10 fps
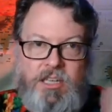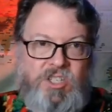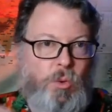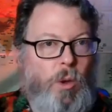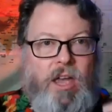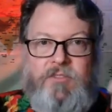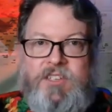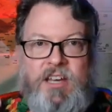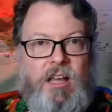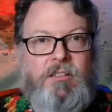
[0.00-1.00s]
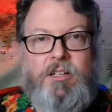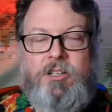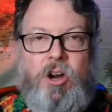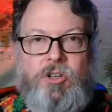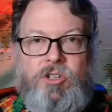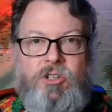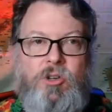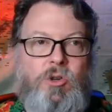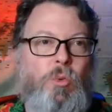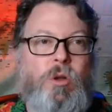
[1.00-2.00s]
way of telling a
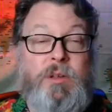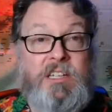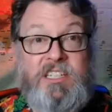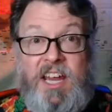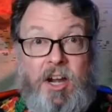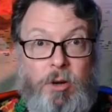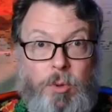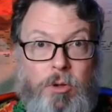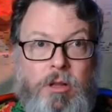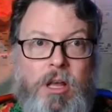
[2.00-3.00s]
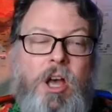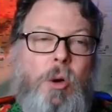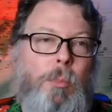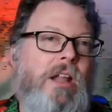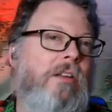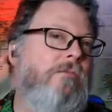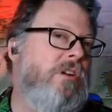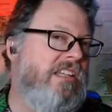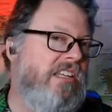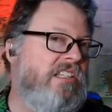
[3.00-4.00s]
cartoon would be terrible, but for
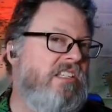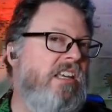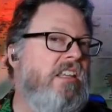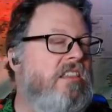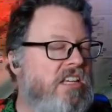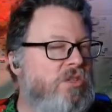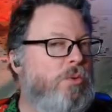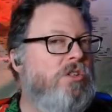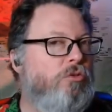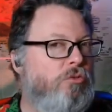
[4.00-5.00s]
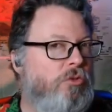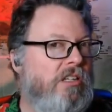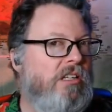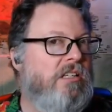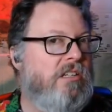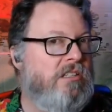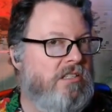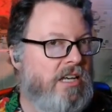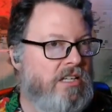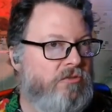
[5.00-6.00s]
Disney, this was really
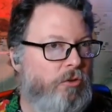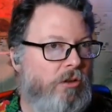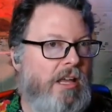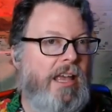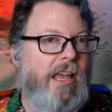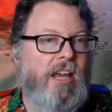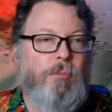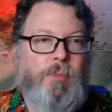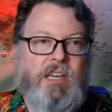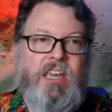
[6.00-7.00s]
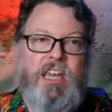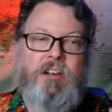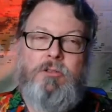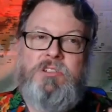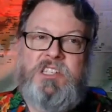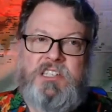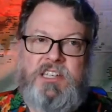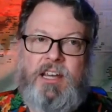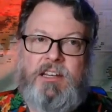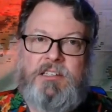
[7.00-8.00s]
successful. And Big Hero
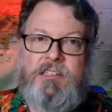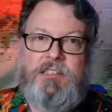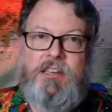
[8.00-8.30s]
6